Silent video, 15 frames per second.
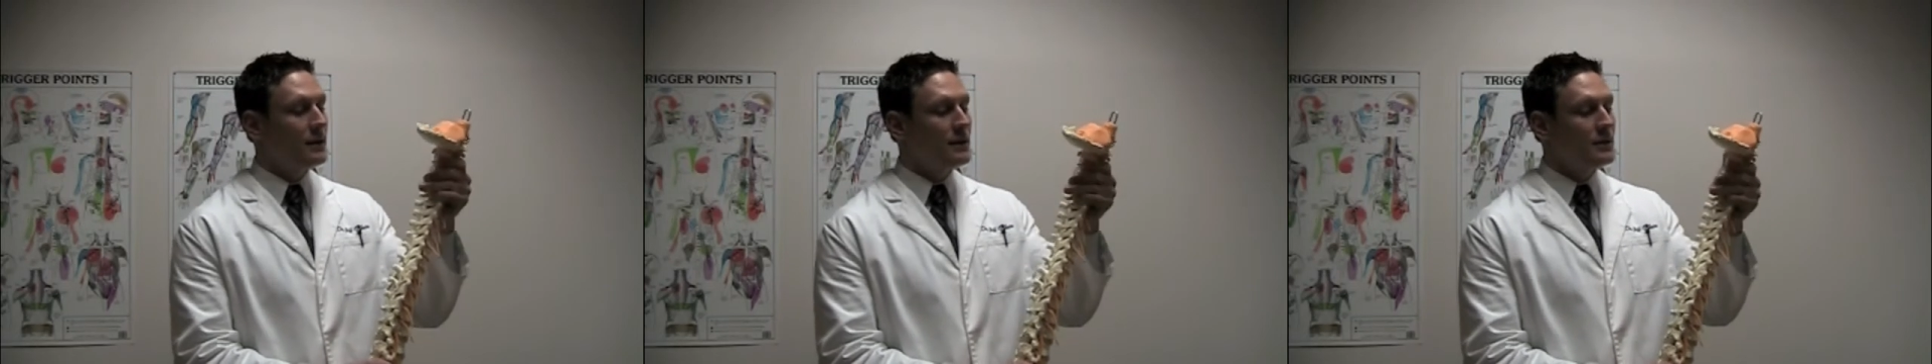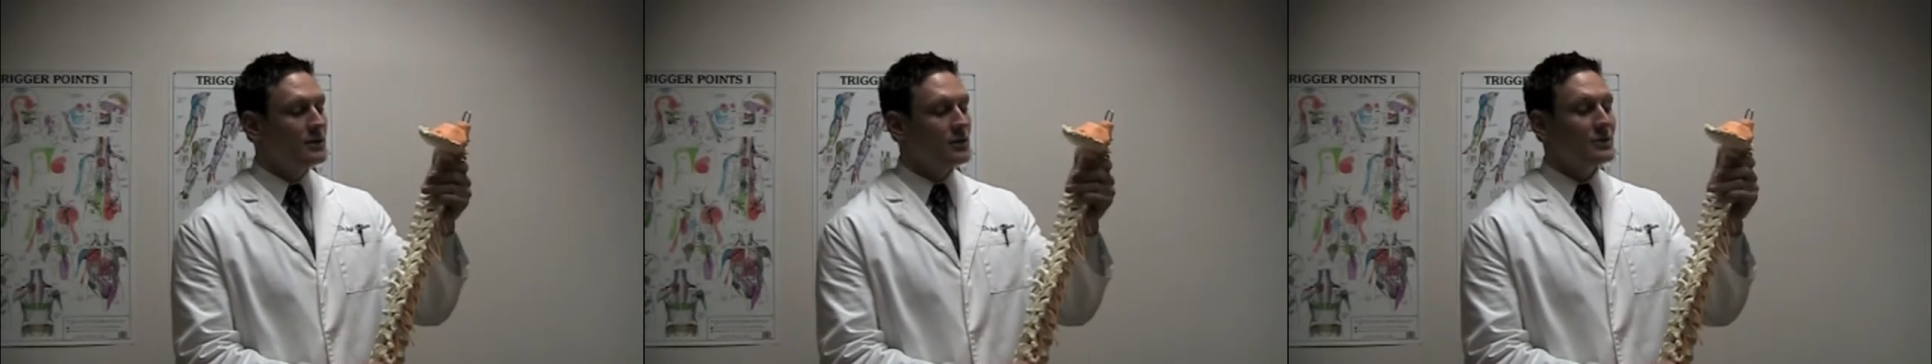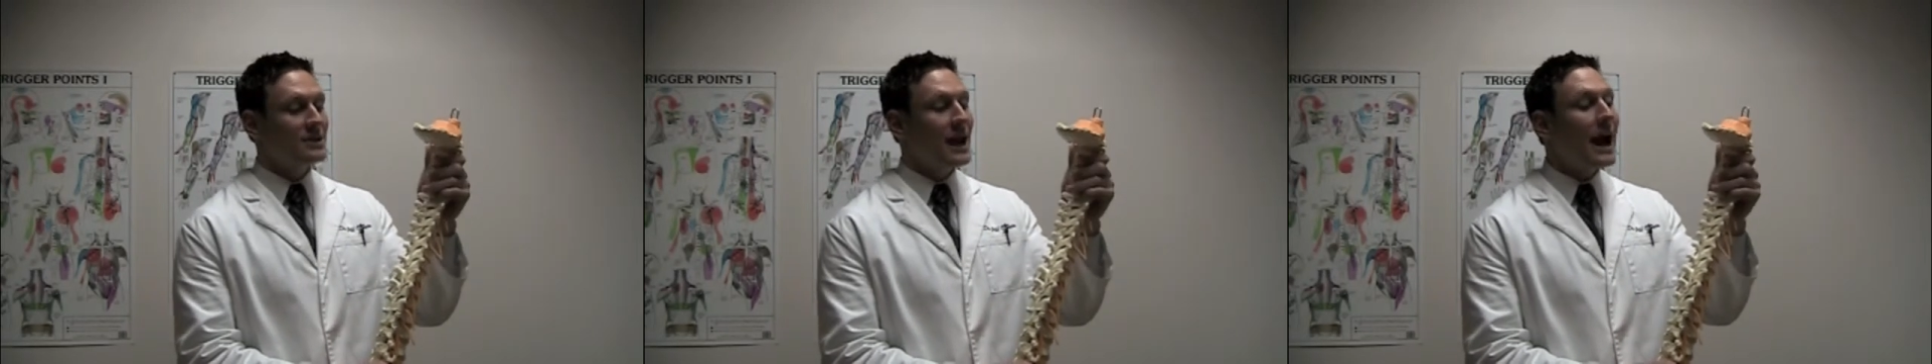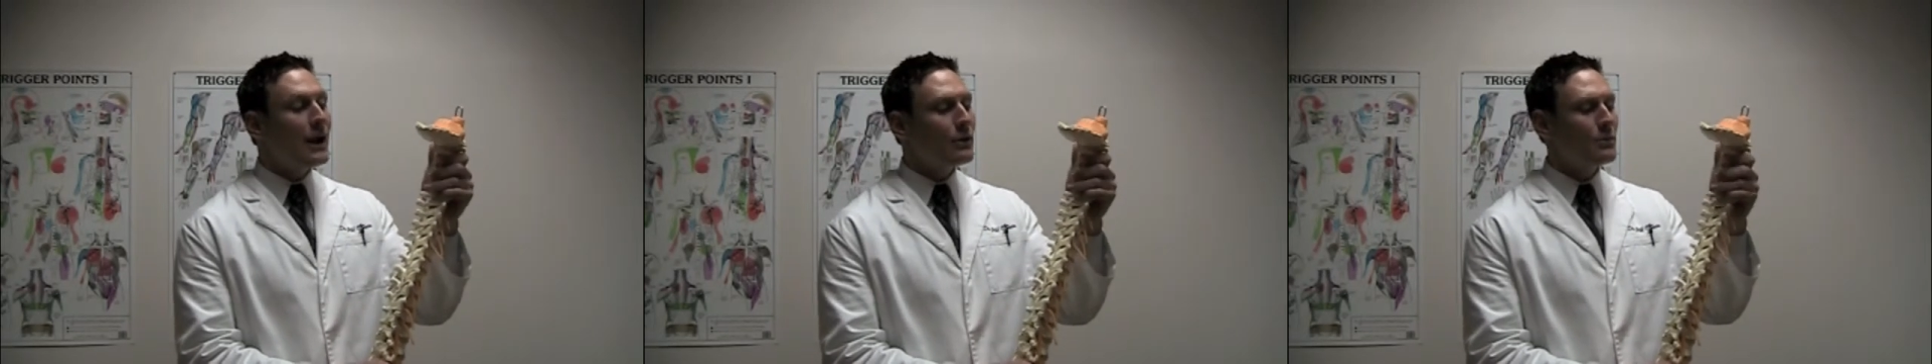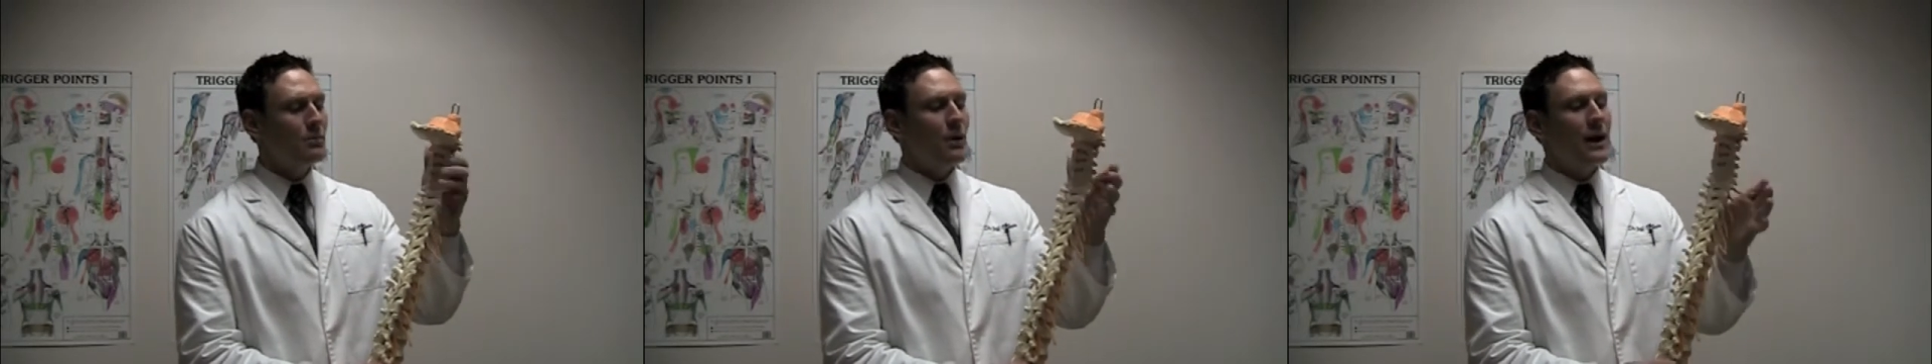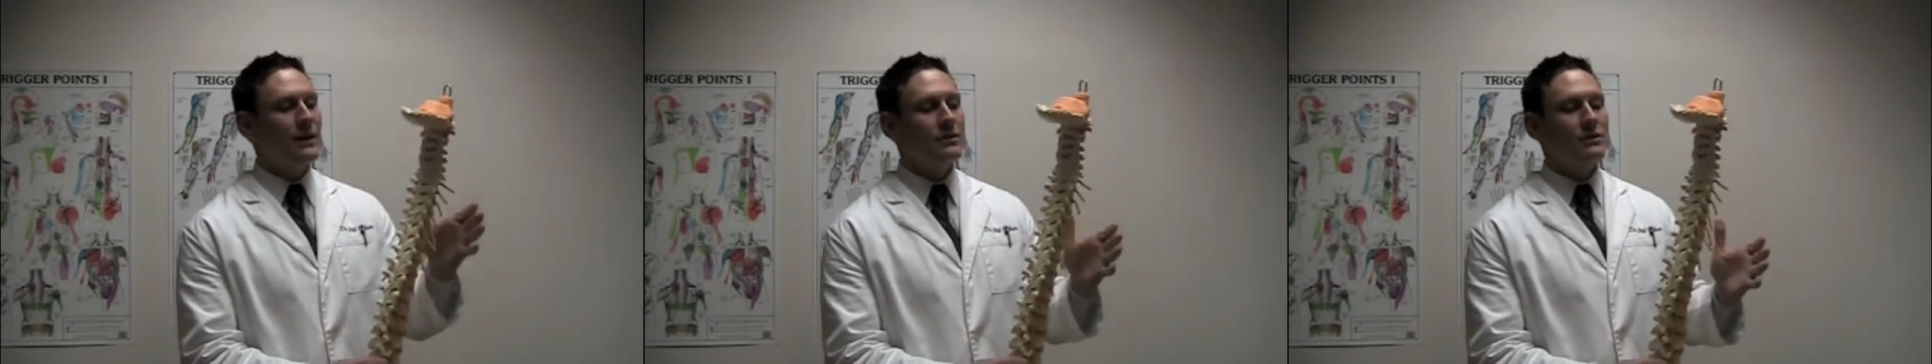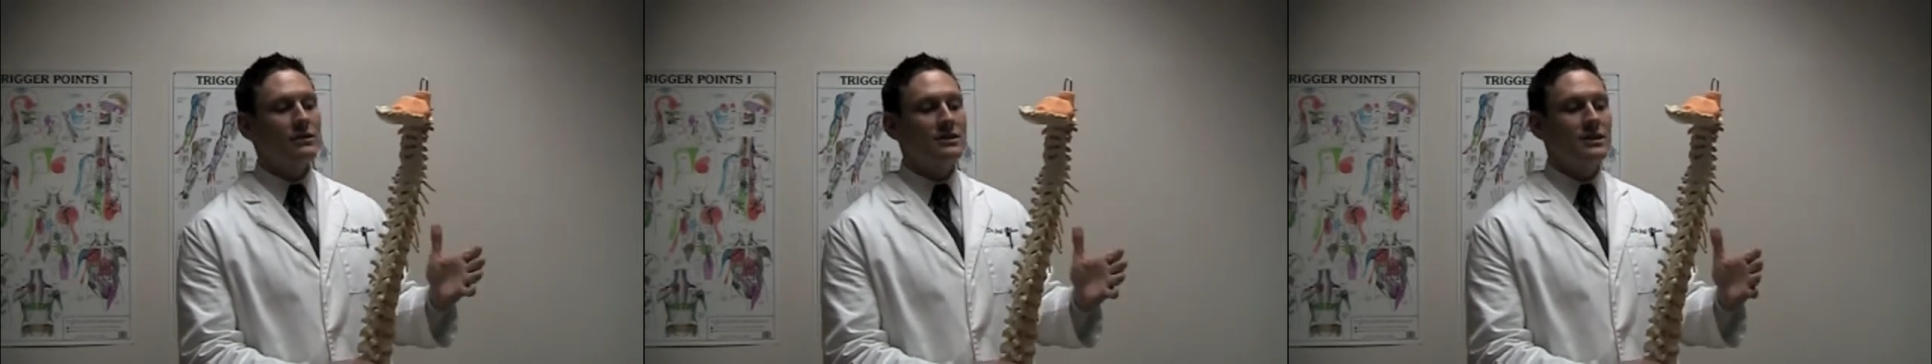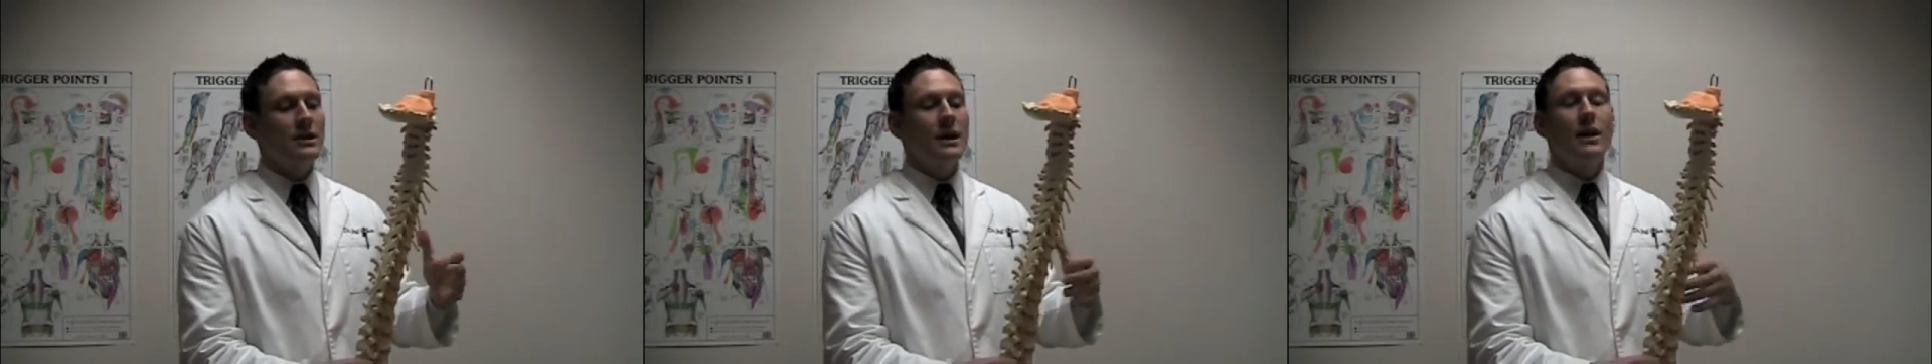So as chiropractors,